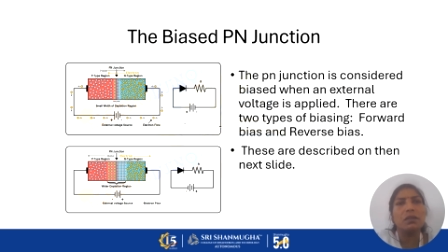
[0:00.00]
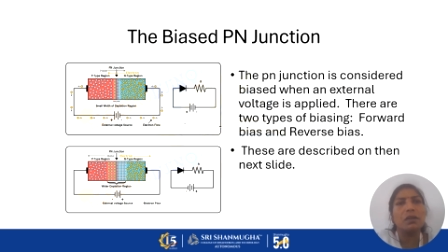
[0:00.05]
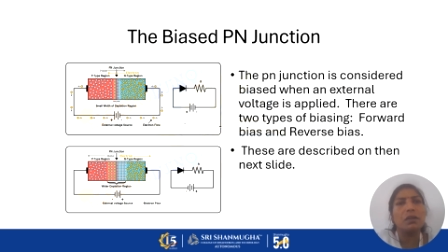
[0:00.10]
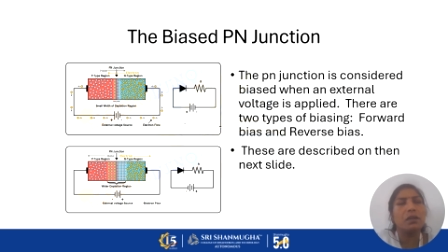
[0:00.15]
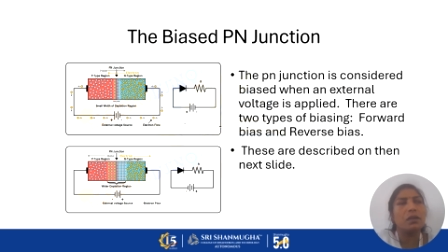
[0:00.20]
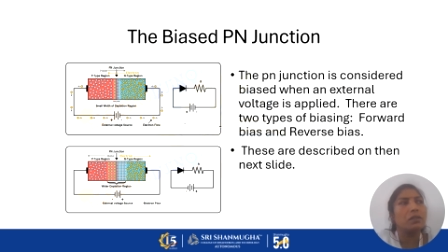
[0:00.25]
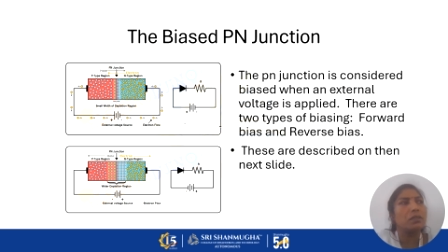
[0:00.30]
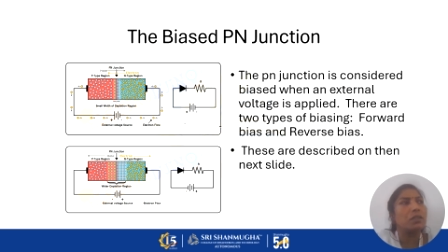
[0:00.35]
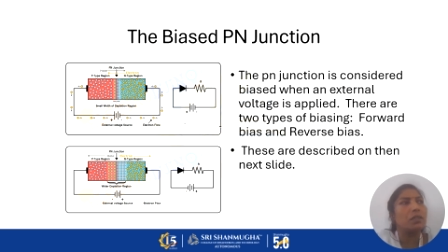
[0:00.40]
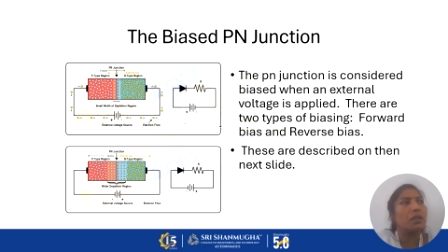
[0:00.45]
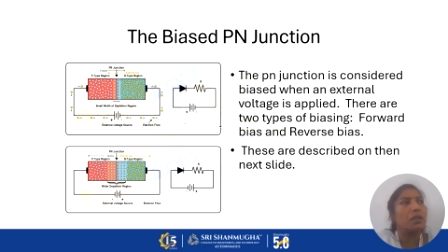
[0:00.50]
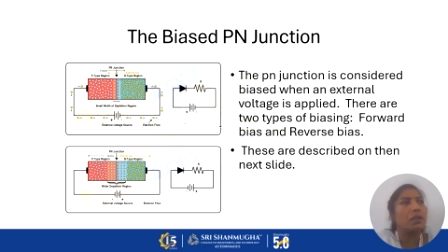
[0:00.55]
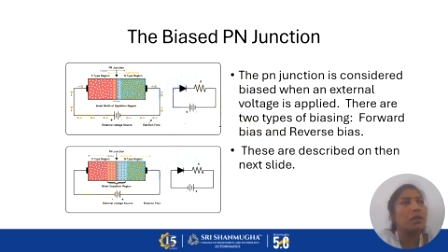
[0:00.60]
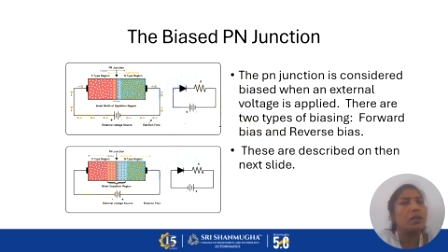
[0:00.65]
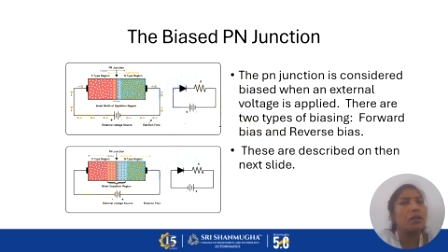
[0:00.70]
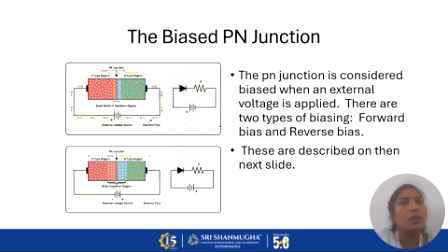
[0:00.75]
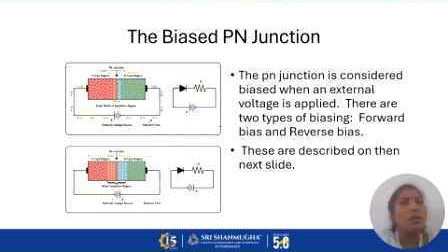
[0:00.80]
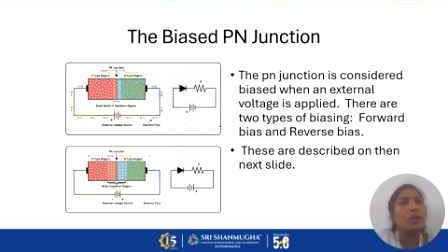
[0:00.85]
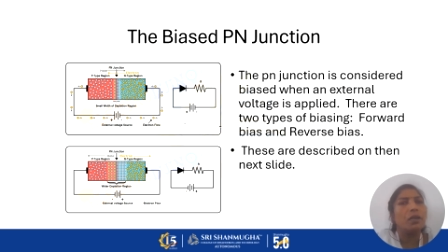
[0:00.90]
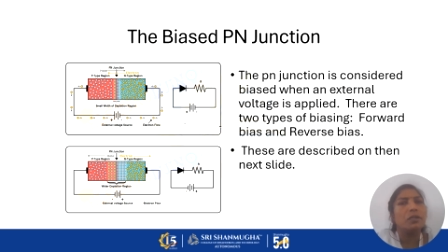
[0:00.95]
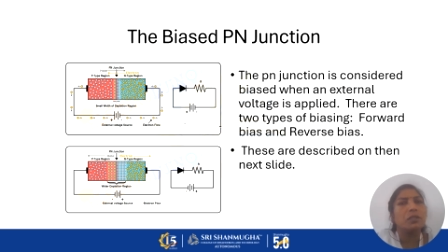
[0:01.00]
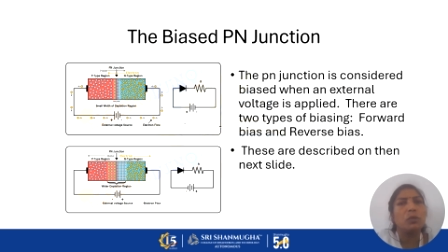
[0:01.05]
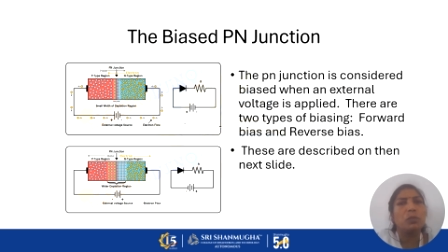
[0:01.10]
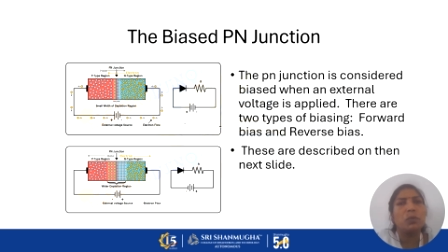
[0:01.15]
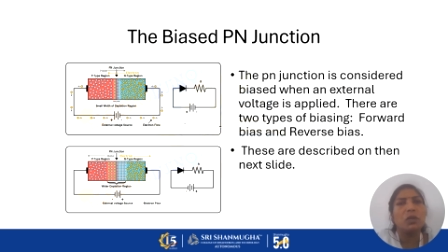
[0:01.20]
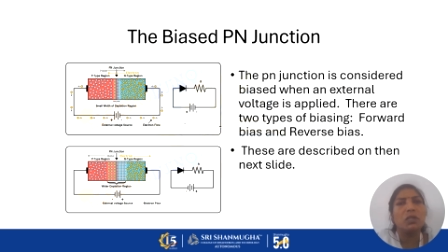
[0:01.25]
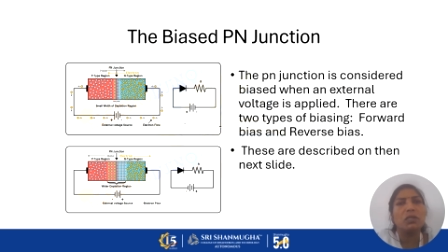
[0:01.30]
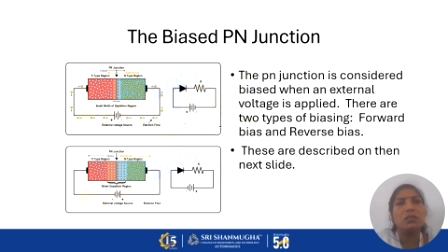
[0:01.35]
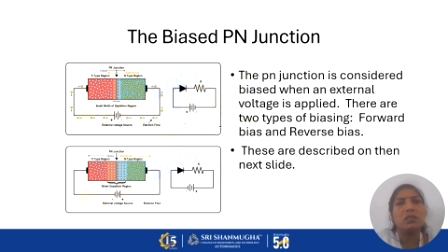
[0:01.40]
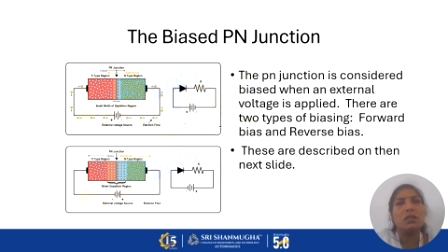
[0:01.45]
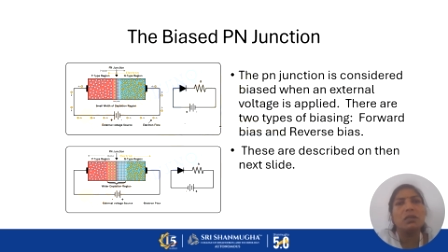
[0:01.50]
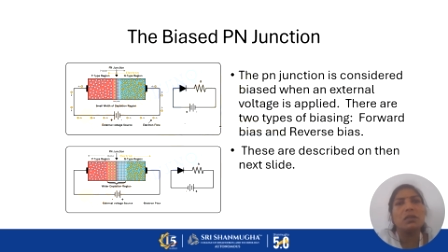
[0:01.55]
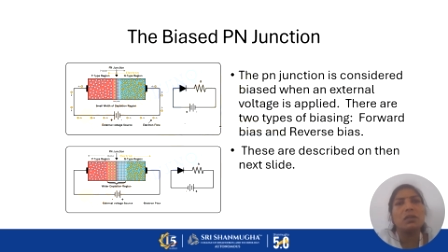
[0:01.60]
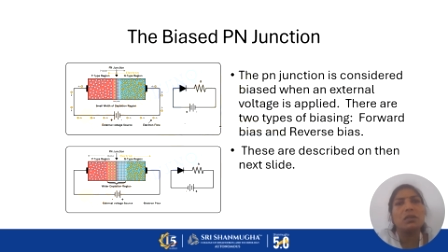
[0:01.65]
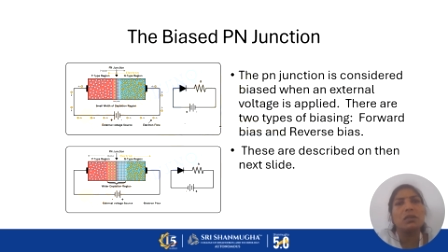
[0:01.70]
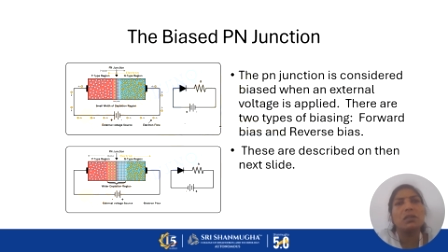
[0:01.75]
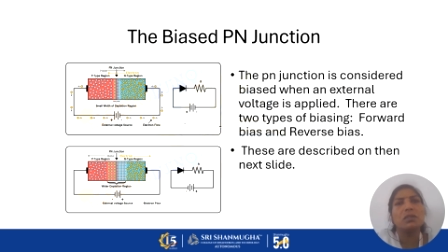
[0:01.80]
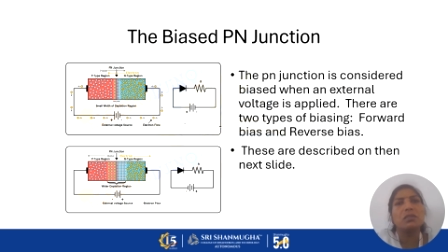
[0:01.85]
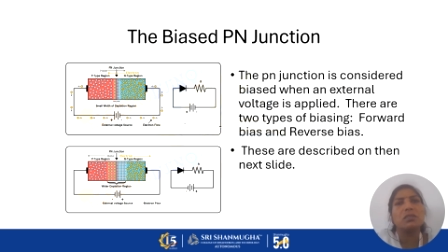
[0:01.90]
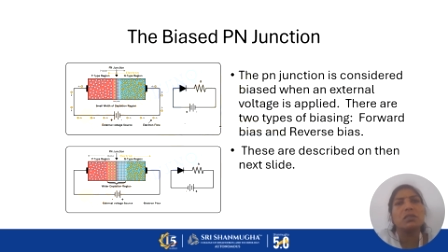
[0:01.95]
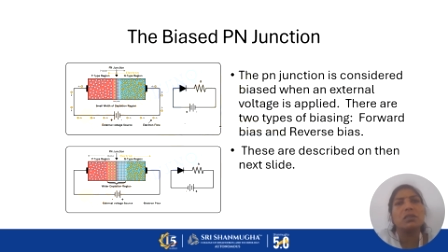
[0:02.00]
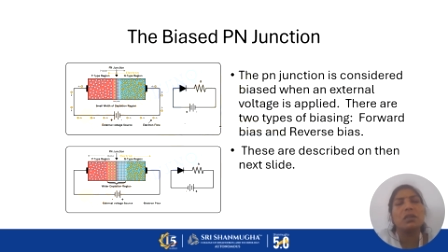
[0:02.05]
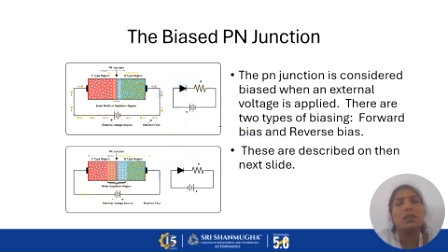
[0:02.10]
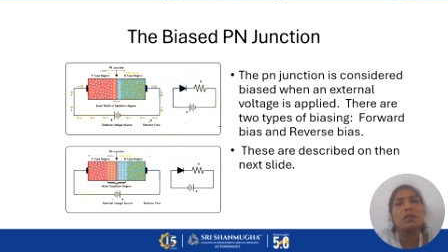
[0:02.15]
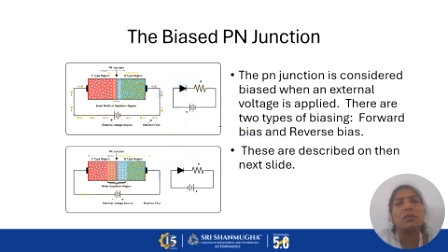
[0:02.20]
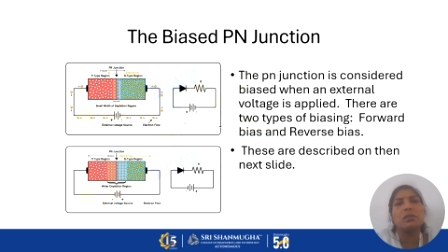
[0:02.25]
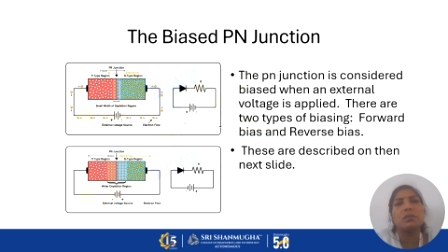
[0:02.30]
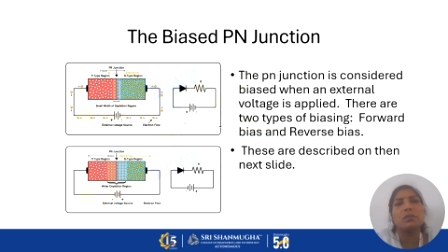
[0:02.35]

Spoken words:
the depletion region